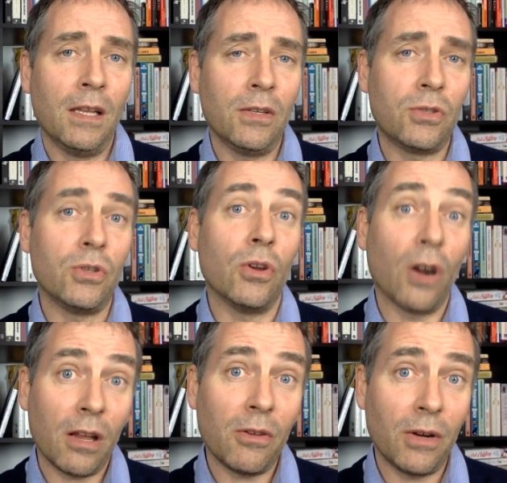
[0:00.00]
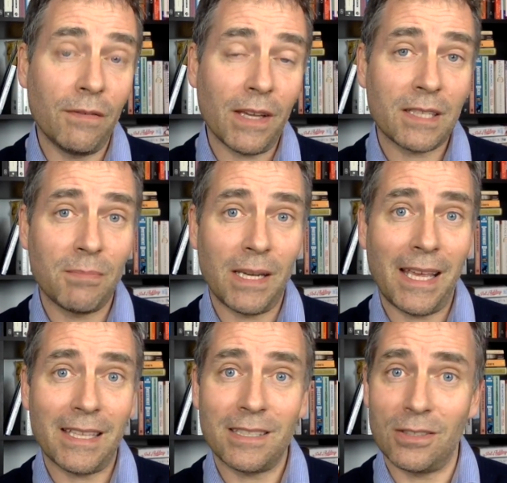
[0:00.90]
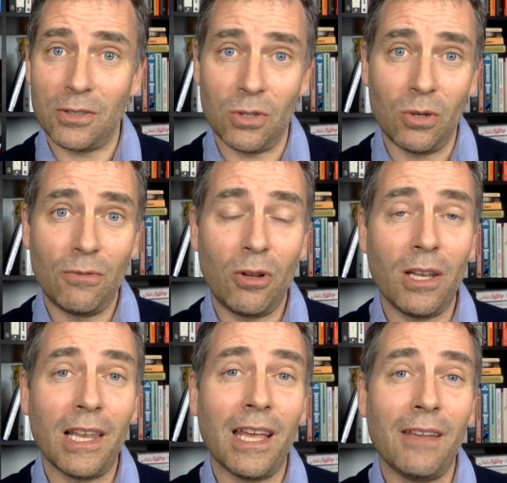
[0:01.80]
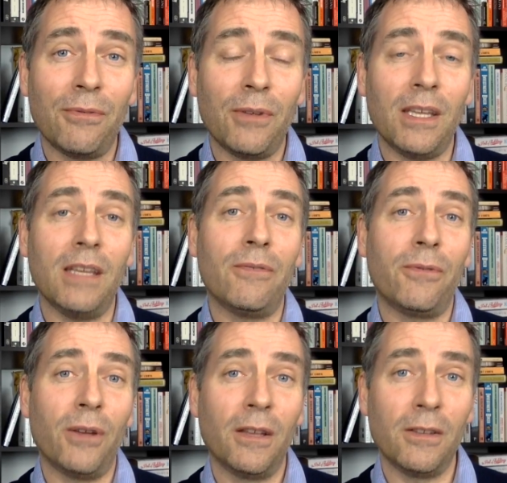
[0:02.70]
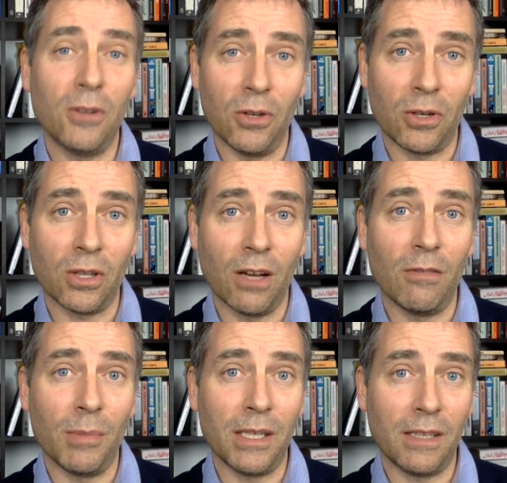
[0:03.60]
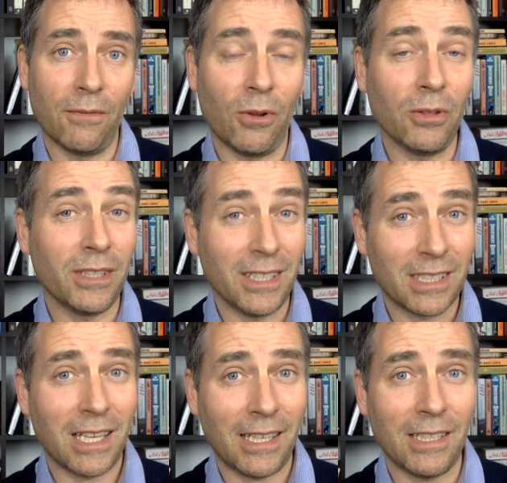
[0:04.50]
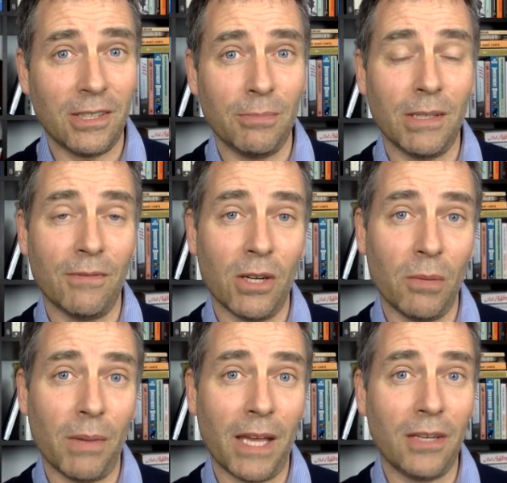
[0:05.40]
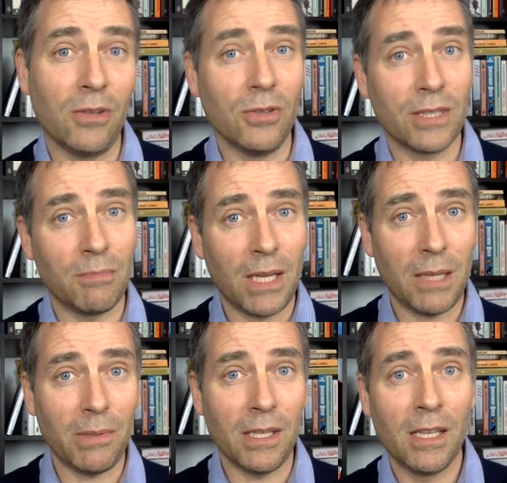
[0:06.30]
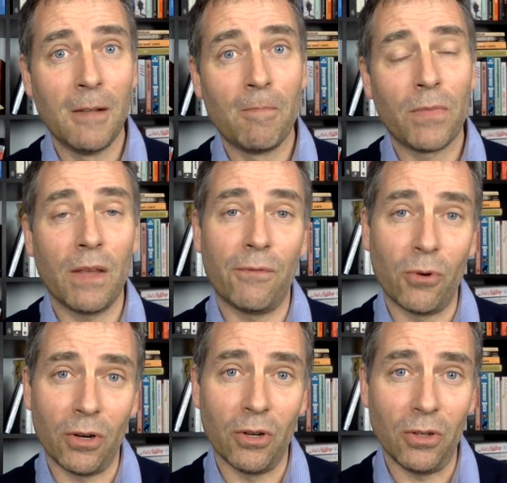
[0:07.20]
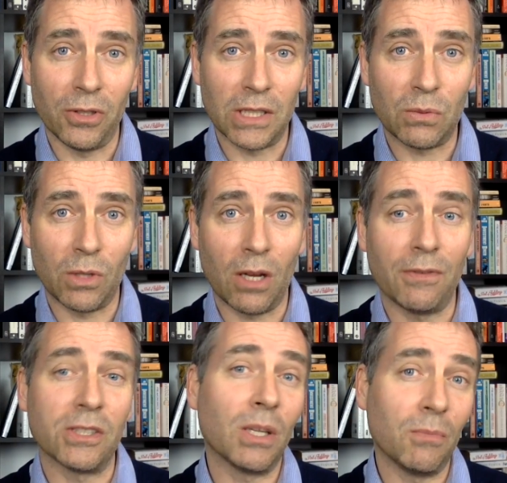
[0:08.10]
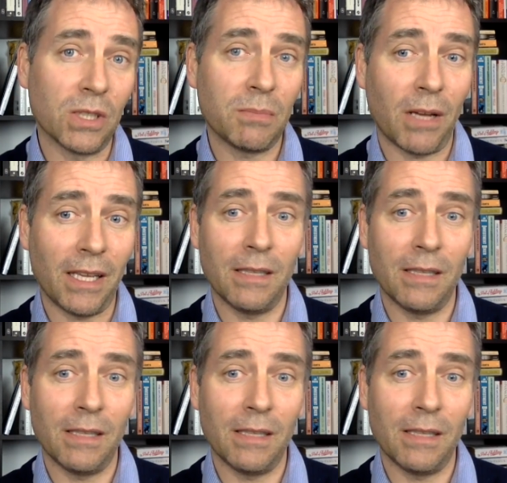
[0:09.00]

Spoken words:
to your other investment assets or your overall life if your local government defaulted. It's likely to be very bad news, and maybe foreign holdings would offer some respite.